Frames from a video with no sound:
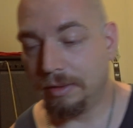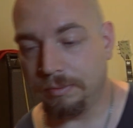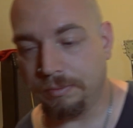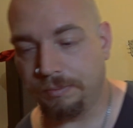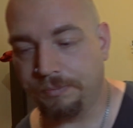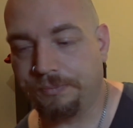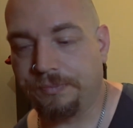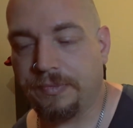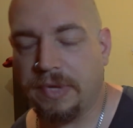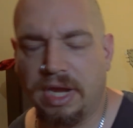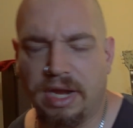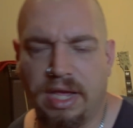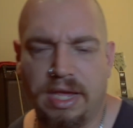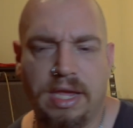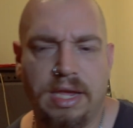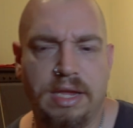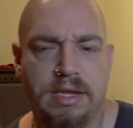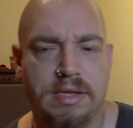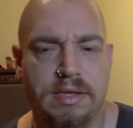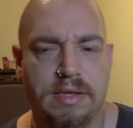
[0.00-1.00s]
And I
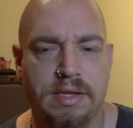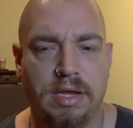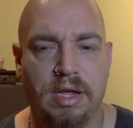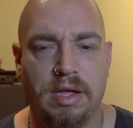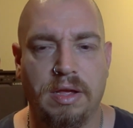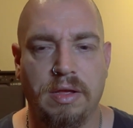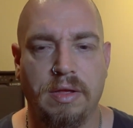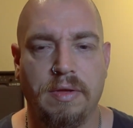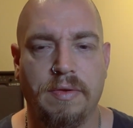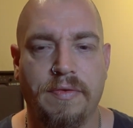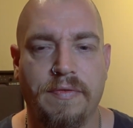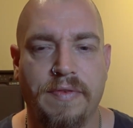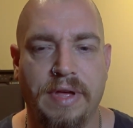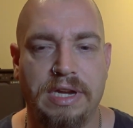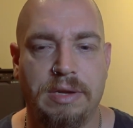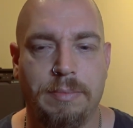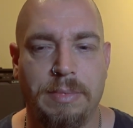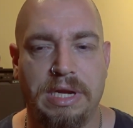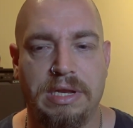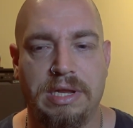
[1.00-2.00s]
guess
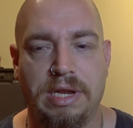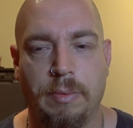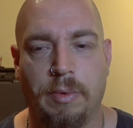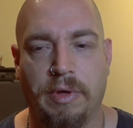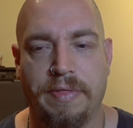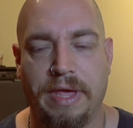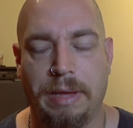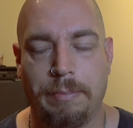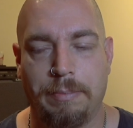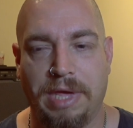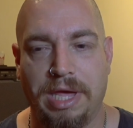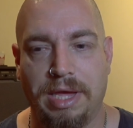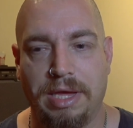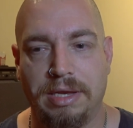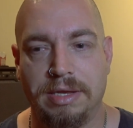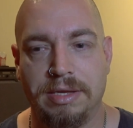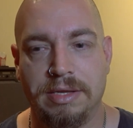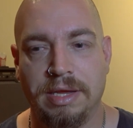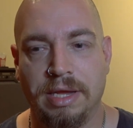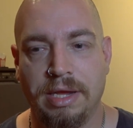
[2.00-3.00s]
fundamentally what that
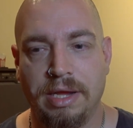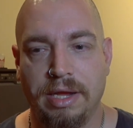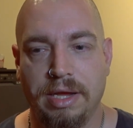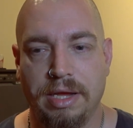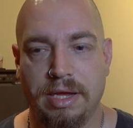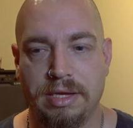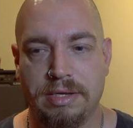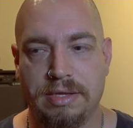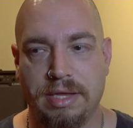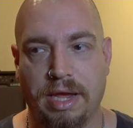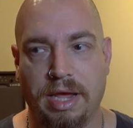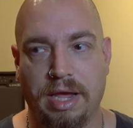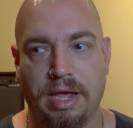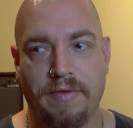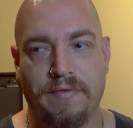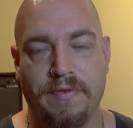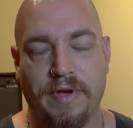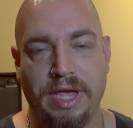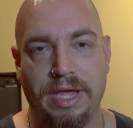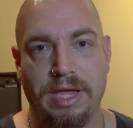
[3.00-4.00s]
means is that
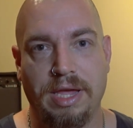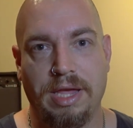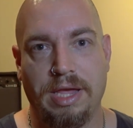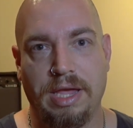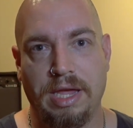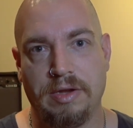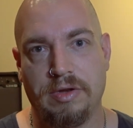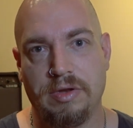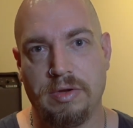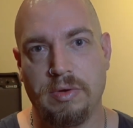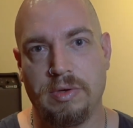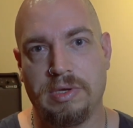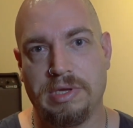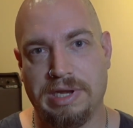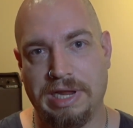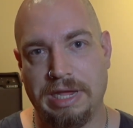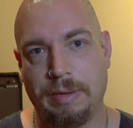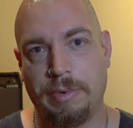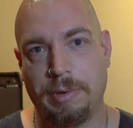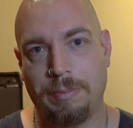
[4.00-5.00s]
if I can get to
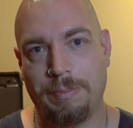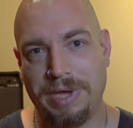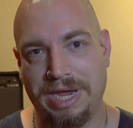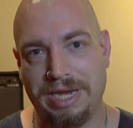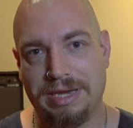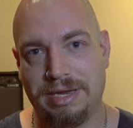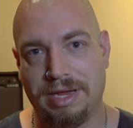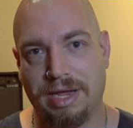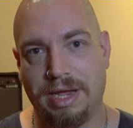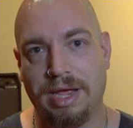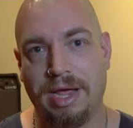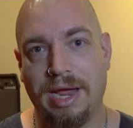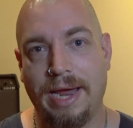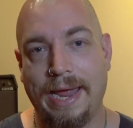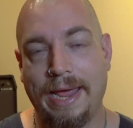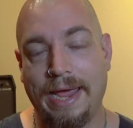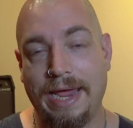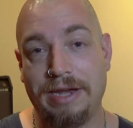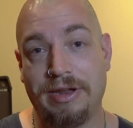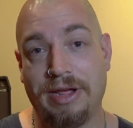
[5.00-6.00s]
sleep better
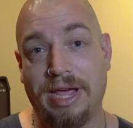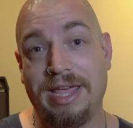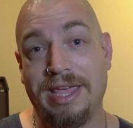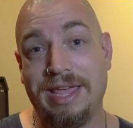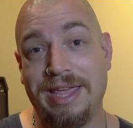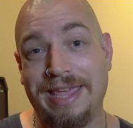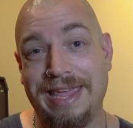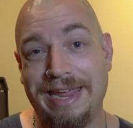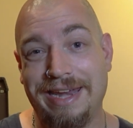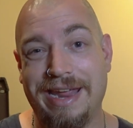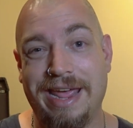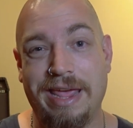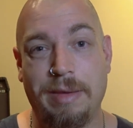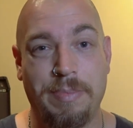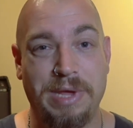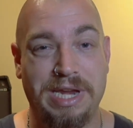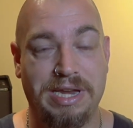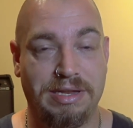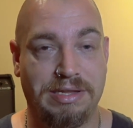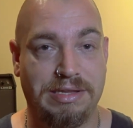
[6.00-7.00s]
and I can get a
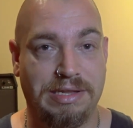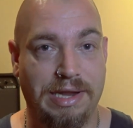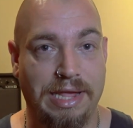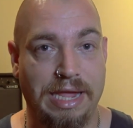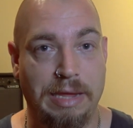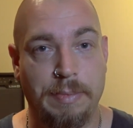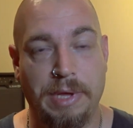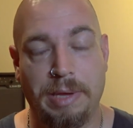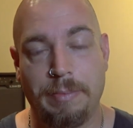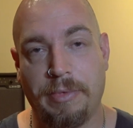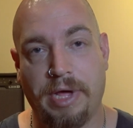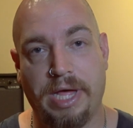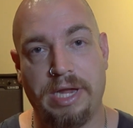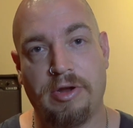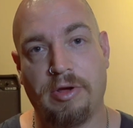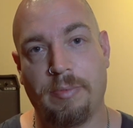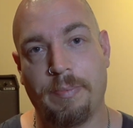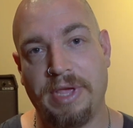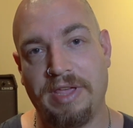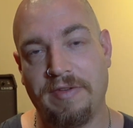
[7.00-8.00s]
better sleep, it might
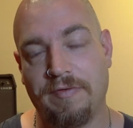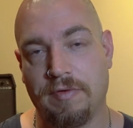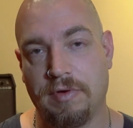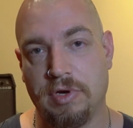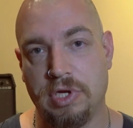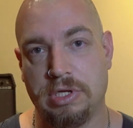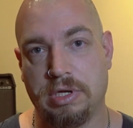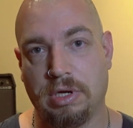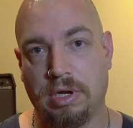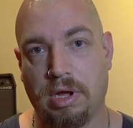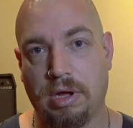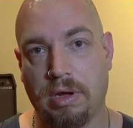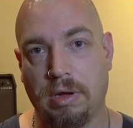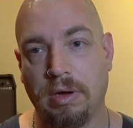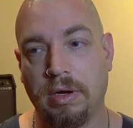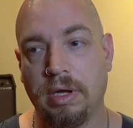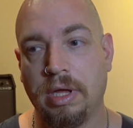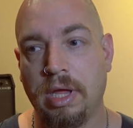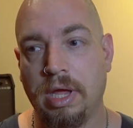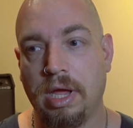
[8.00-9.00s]
not be for as
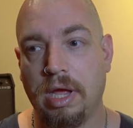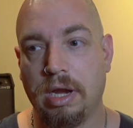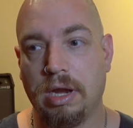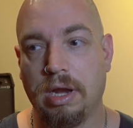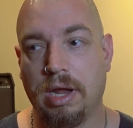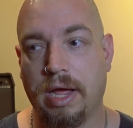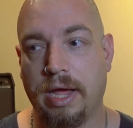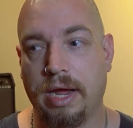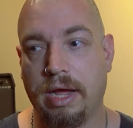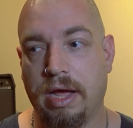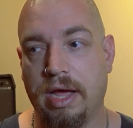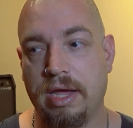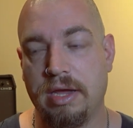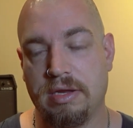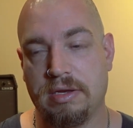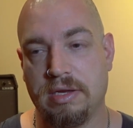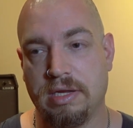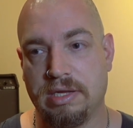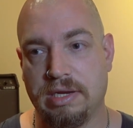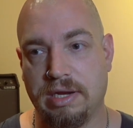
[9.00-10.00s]
long. Like I
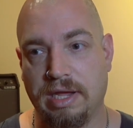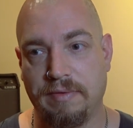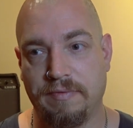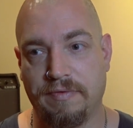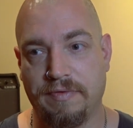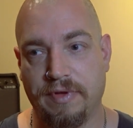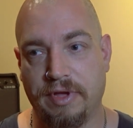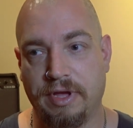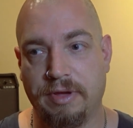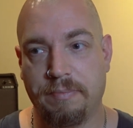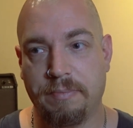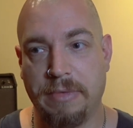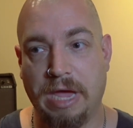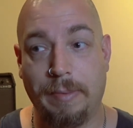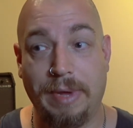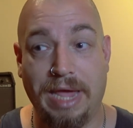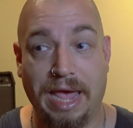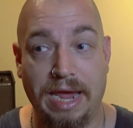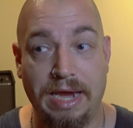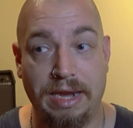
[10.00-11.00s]
used to sleep for
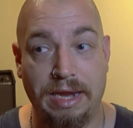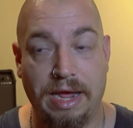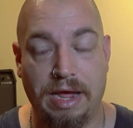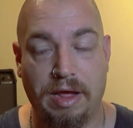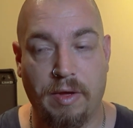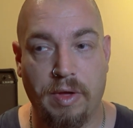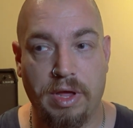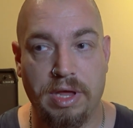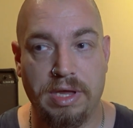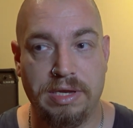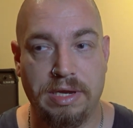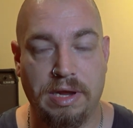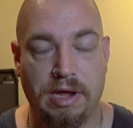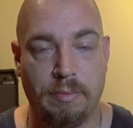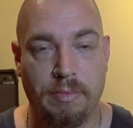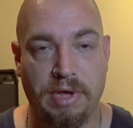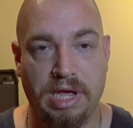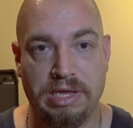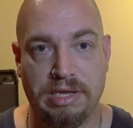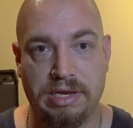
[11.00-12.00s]
maybe 8 hours, now
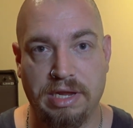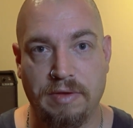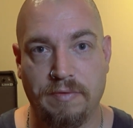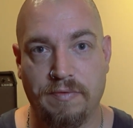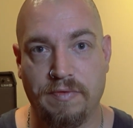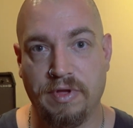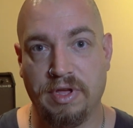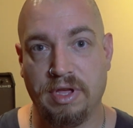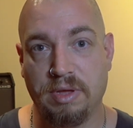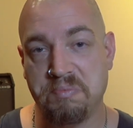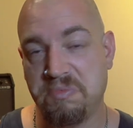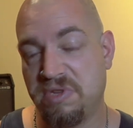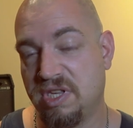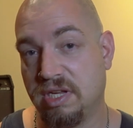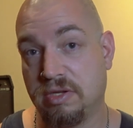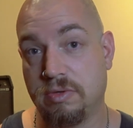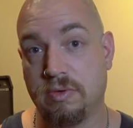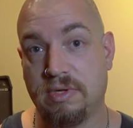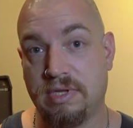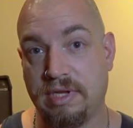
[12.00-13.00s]
I might sleep for
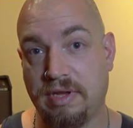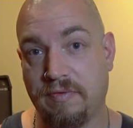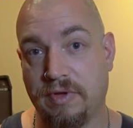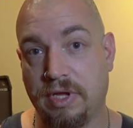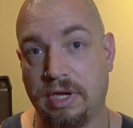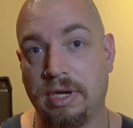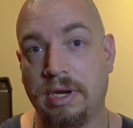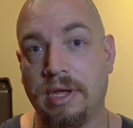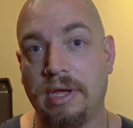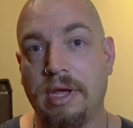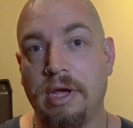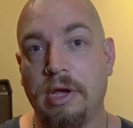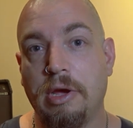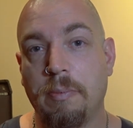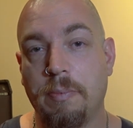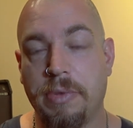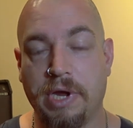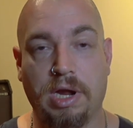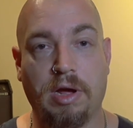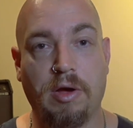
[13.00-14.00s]
6 or 7,
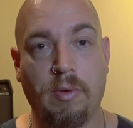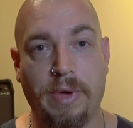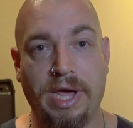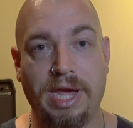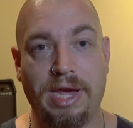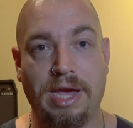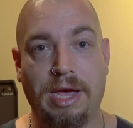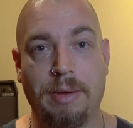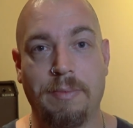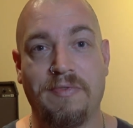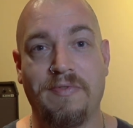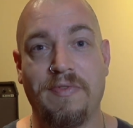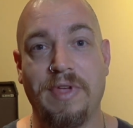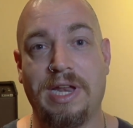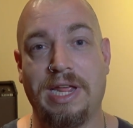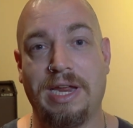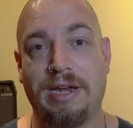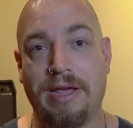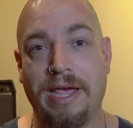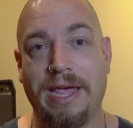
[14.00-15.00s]
but I'll wake up
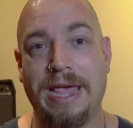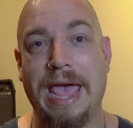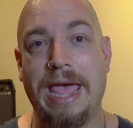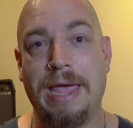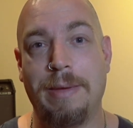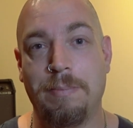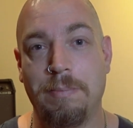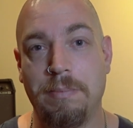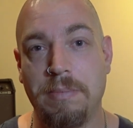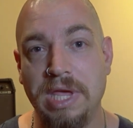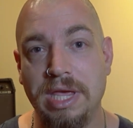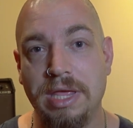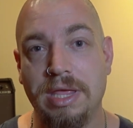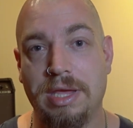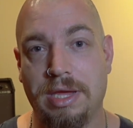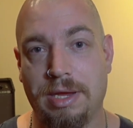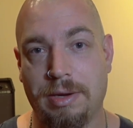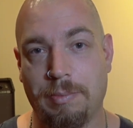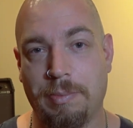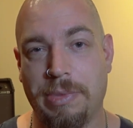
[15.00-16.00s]
feeling like
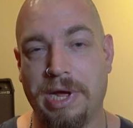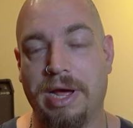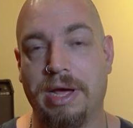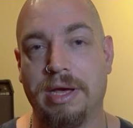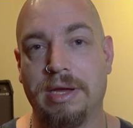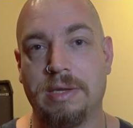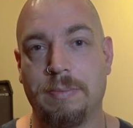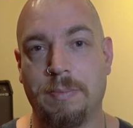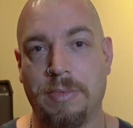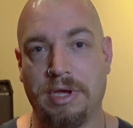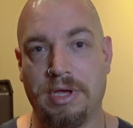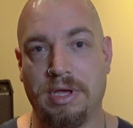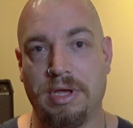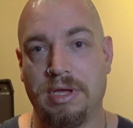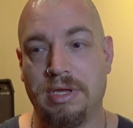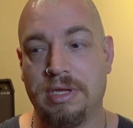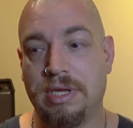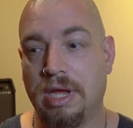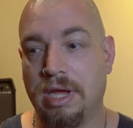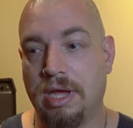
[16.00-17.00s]
$1,000,000
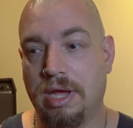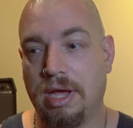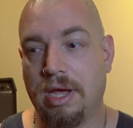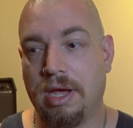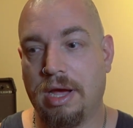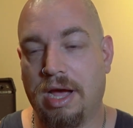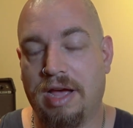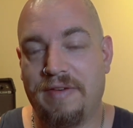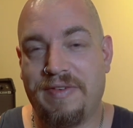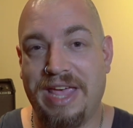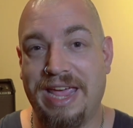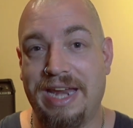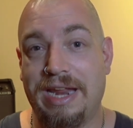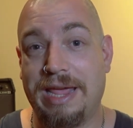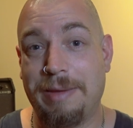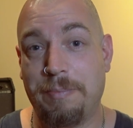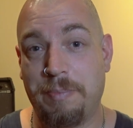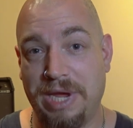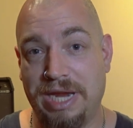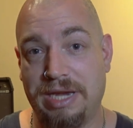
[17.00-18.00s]
because I've had
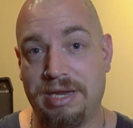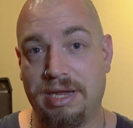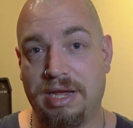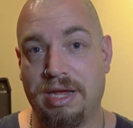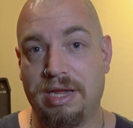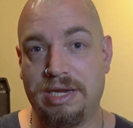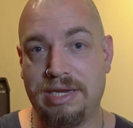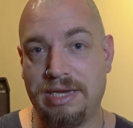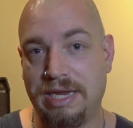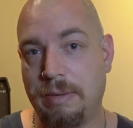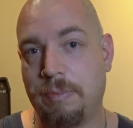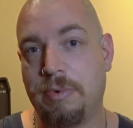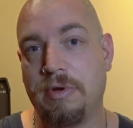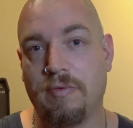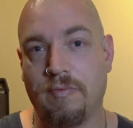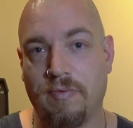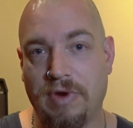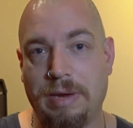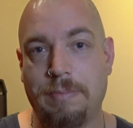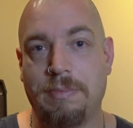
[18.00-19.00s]
a better,
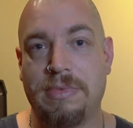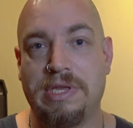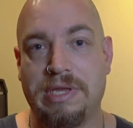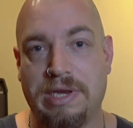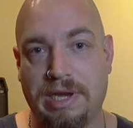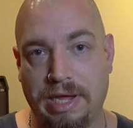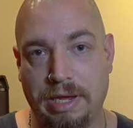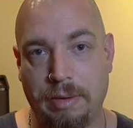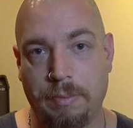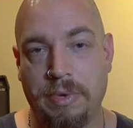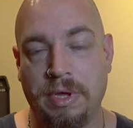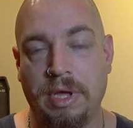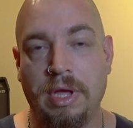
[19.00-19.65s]
deeper REM sleep.